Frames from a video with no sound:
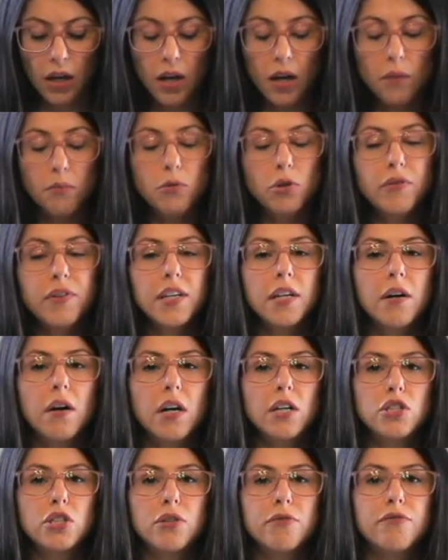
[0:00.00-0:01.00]
Moving
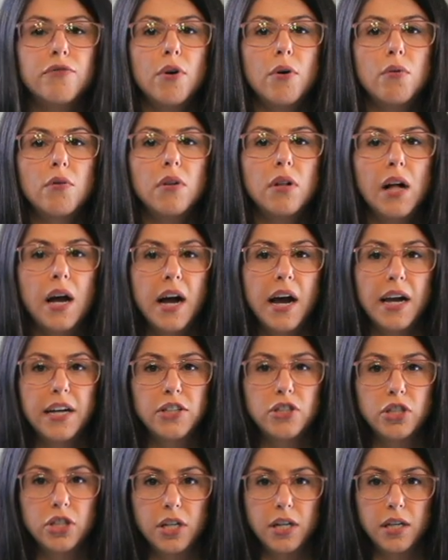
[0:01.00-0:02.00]
on to vocal
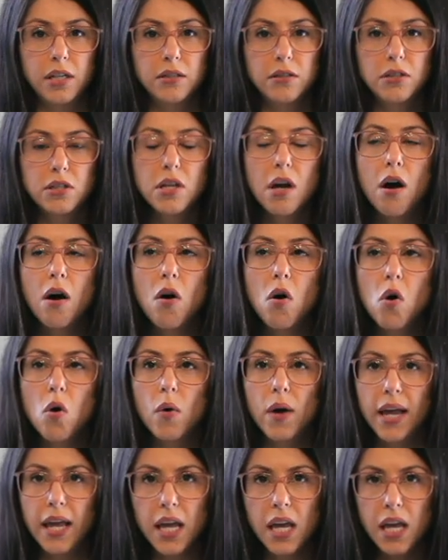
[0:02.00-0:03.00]
hygiene.
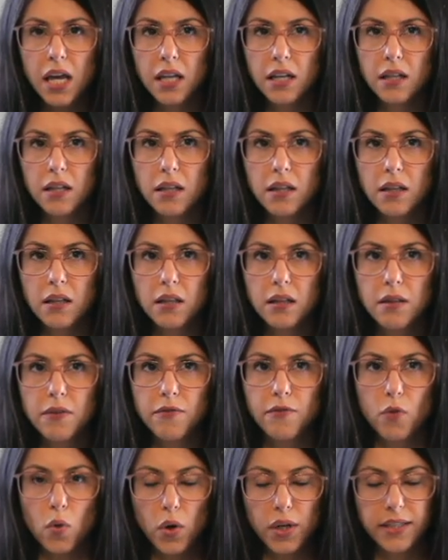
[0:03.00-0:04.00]
So
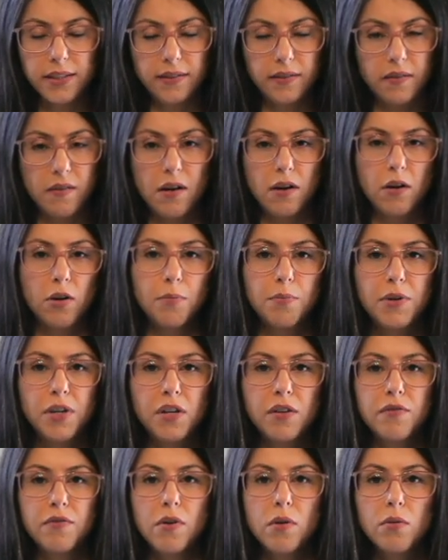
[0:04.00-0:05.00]
in voice
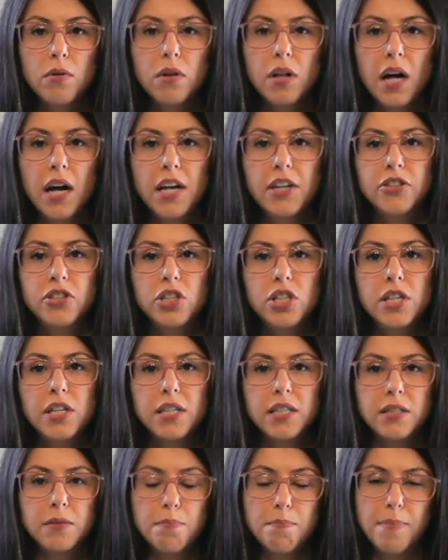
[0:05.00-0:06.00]
therapy, vocal hygiene
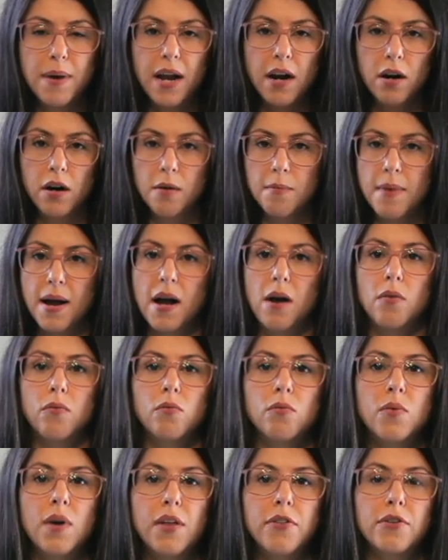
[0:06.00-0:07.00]
is
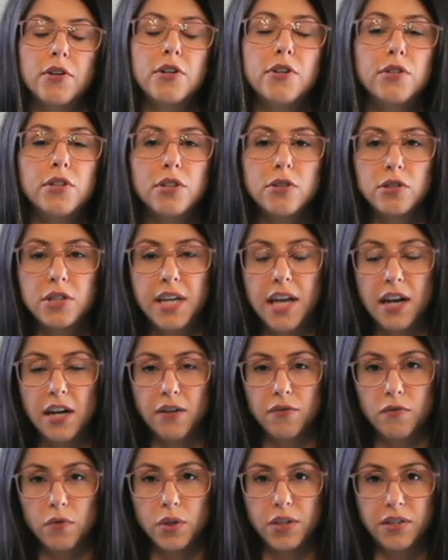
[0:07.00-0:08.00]
paramount, whether you're
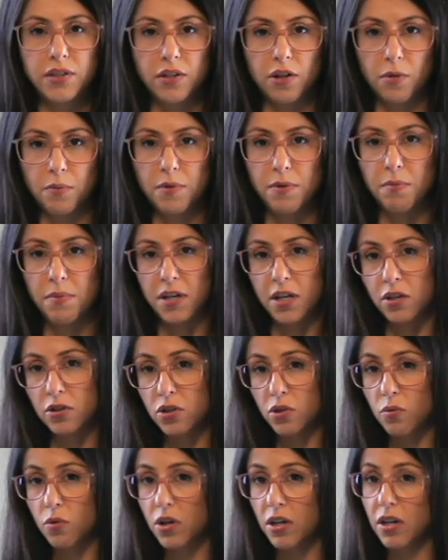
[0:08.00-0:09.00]
getting voice therapy
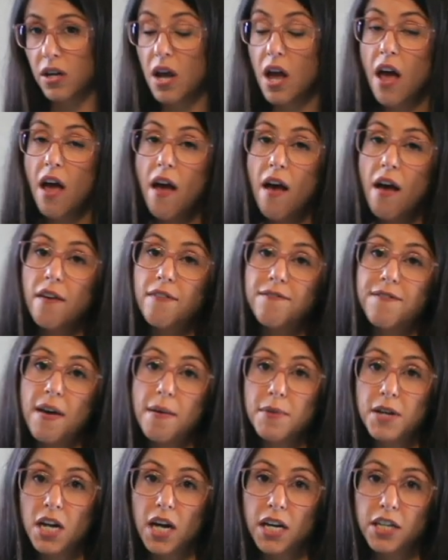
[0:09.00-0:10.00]
because you want to
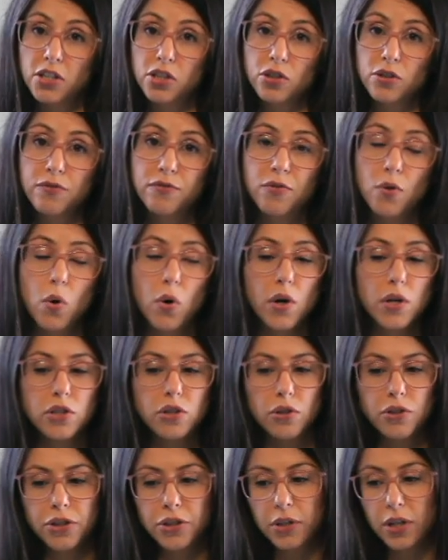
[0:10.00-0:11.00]
feminize your
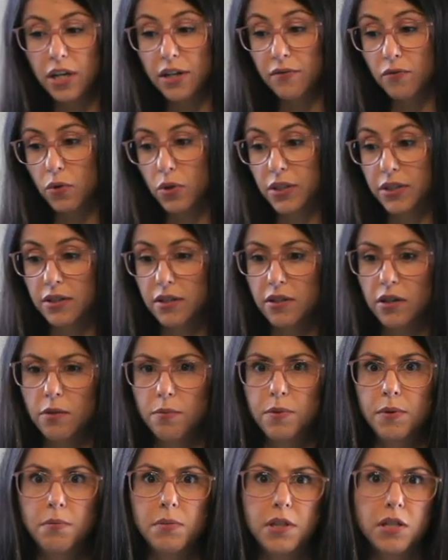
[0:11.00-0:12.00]
voice or you're getting voice
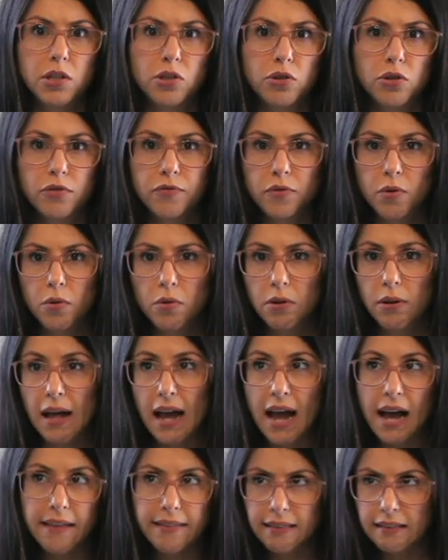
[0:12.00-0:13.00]
therapy because you're a vocal
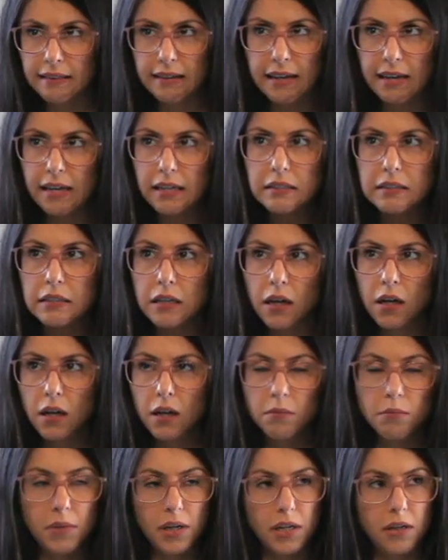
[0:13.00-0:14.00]
athlete,
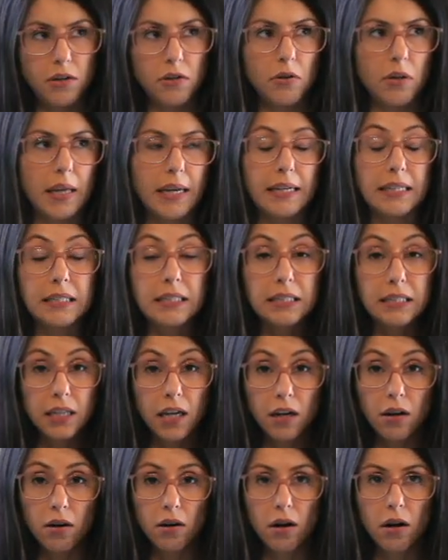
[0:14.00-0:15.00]
meaning you're like a
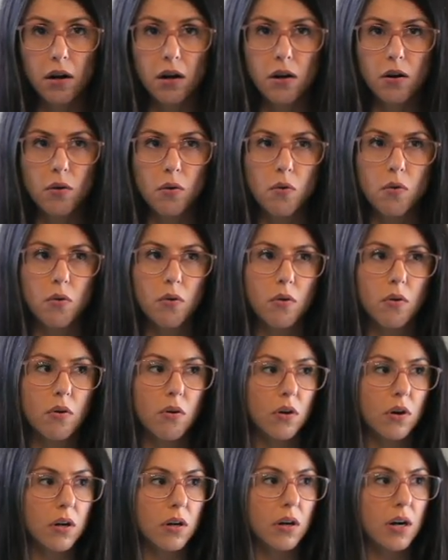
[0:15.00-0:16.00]
singer
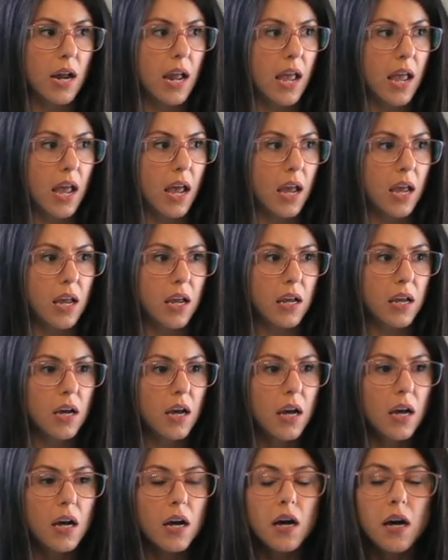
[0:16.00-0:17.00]
or a
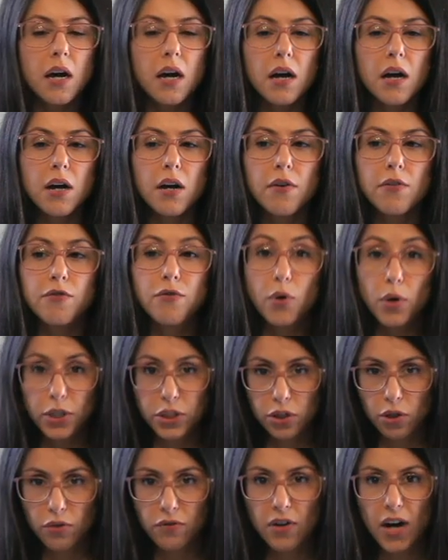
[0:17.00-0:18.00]

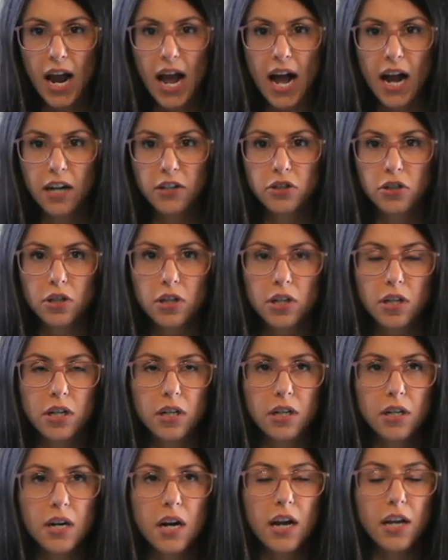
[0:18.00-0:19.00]
voiceover
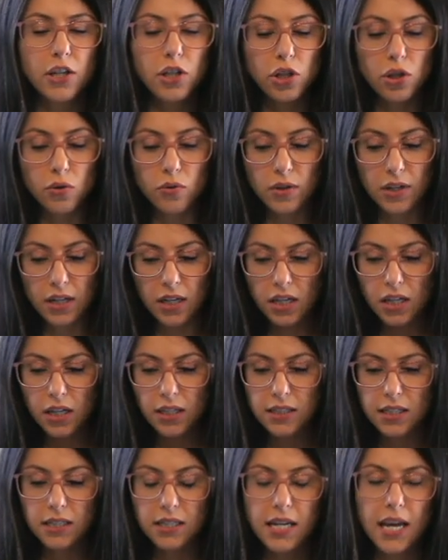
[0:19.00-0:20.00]
actor. You
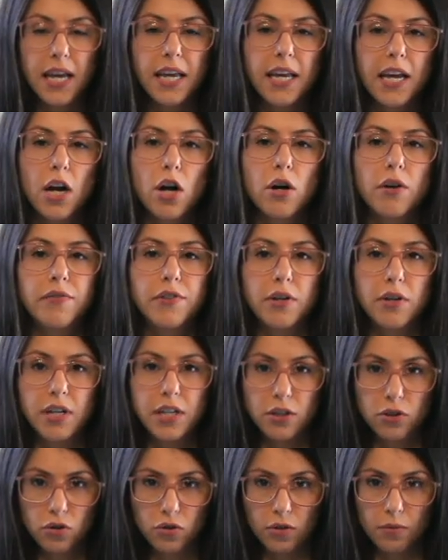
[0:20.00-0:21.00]
need to take care of your
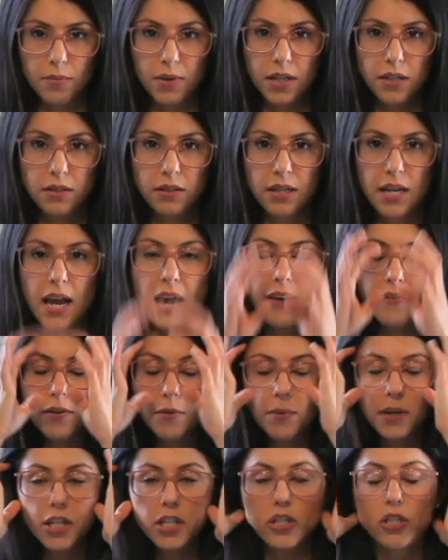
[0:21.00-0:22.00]
instrument.
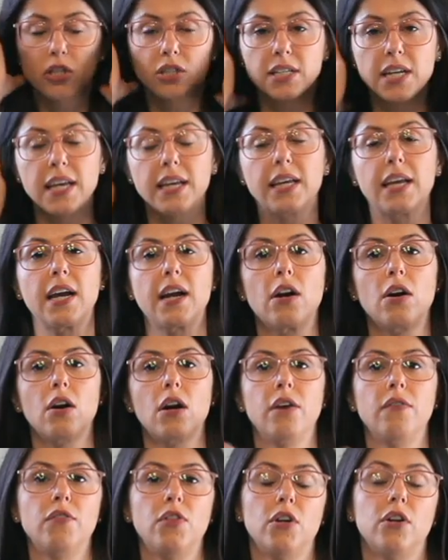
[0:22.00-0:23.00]
Everybody should take care
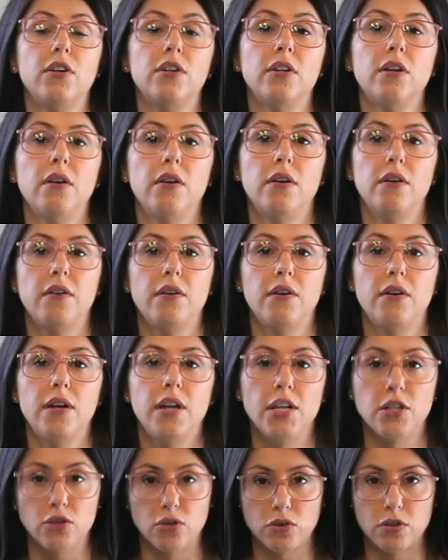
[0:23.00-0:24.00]
of their
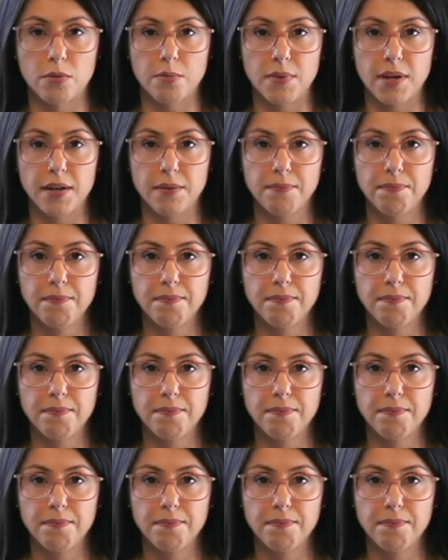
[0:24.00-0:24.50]
instrument.